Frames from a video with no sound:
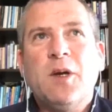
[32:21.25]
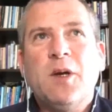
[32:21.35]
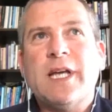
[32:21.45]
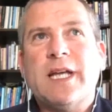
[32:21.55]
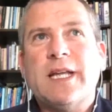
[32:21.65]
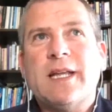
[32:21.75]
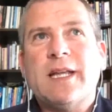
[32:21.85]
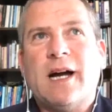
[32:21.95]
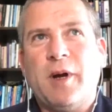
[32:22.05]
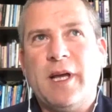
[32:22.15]
But the
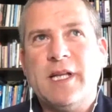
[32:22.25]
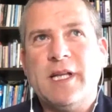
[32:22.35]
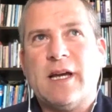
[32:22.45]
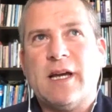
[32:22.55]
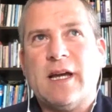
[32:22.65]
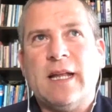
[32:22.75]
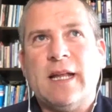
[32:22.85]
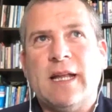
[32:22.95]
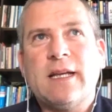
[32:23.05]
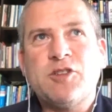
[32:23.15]
high points and the
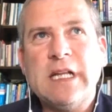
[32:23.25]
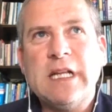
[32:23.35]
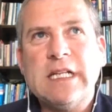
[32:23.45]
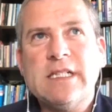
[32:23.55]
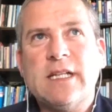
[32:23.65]
thrills